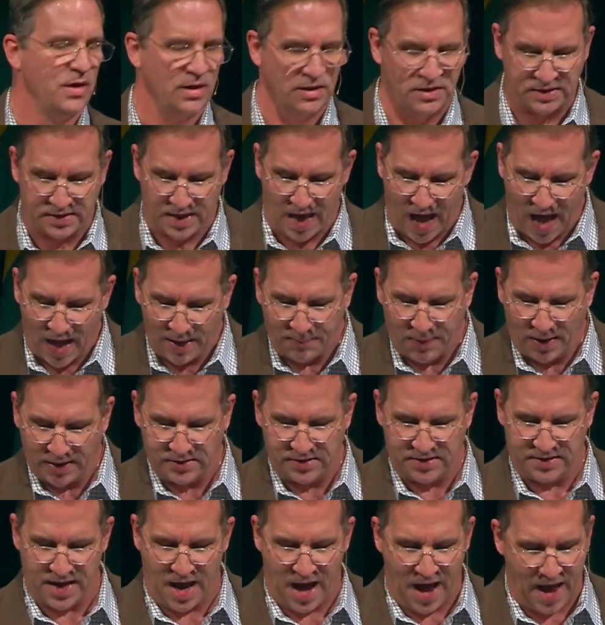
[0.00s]
side by
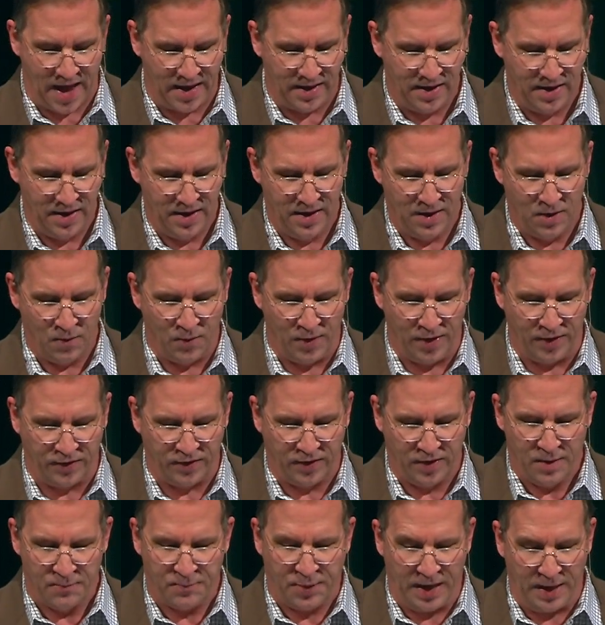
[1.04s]
side
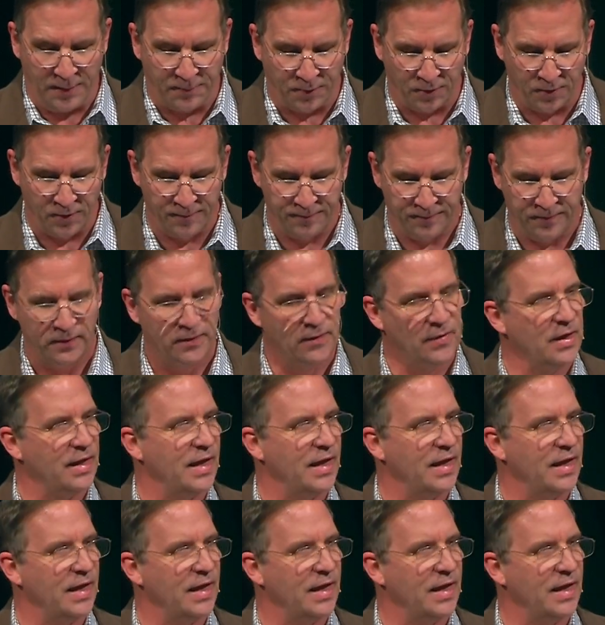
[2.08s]
with people,